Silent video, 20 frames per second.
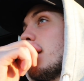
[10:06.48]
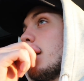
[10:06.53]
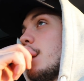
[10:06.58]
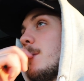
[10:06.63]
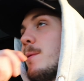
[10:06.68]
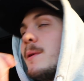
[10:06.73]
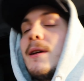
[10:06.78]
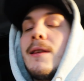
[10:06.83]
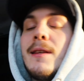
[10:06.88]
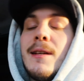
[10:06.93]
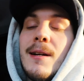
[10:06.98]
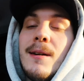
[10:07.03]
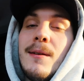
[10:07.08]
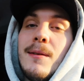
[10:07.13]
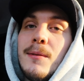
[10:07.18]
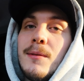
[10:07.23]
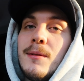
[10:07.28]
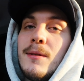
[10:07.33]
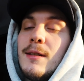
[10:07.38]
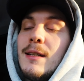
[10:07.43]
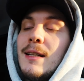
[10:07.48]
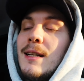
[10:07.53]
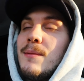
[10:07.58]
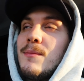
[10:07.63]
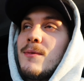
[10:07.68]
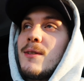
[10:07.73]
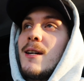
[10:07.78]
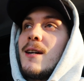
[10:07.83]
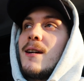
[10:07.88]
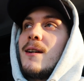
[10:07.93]
But right now, I'm
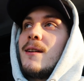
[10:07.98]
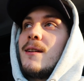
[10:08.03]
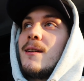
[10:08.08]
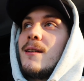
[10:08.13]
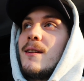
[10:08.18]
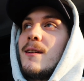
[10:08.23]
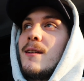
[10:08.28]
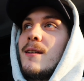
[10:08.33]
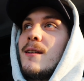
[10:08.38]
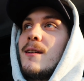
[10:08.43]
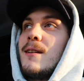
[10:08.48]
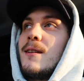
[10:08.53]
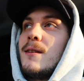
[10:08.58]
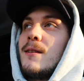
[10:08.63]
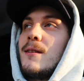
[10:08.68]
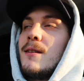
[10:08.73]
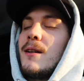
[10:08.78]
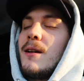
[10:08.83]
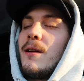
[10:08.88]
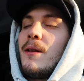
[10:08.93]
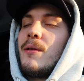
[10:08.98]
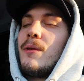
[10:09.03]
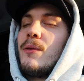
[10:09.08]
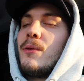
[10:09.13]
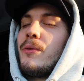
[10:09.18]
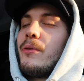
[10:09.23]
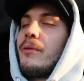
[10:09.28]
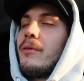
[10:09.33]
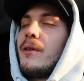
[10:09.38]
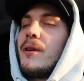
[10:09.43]
tired and I
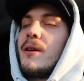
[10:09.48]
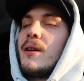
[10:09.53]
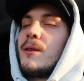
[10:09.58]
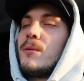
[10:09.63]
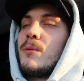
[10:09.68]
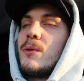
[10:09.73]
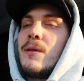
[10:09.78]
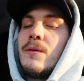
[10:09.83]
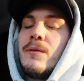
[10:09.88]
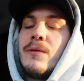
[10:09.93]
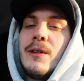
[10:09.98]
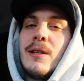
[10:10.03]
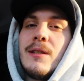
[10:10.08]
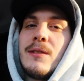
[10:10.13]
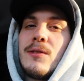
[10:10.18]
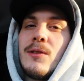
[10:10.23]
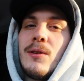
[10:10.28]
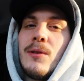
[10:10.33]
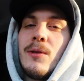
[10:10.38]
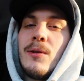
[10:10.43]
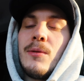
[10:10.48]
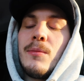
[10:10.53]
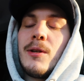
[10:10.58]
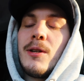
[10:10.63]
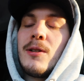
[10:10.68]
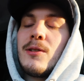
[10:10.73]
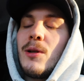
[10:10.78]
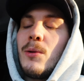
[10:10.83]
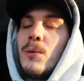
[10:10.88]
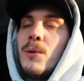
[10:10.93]
don't think it will feel so good
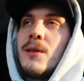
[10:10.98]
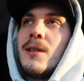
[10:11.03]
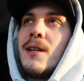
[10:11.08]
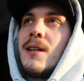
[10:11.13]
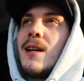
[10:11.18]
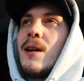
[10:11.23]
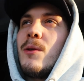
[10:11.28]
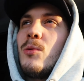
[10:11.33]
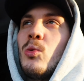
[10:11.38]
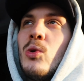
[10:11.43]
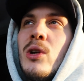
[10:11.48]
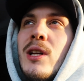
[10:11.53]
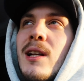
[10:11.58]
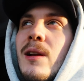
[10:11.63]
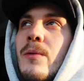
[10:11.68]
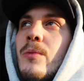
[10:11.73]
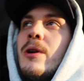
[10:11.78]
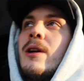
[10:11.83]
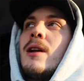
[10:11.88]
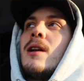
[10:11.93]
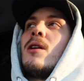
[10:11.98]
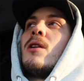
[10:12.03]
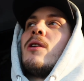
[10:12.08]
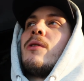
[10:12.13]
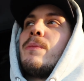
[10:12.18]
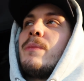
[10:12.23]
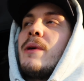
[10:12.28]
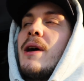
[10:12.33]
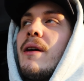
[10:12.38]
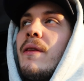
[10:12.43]
because I will take a really, really
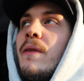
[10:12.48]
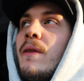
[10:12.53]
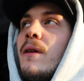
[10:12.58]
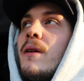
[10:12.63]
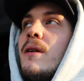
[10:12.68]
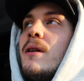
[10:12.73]
hot bath.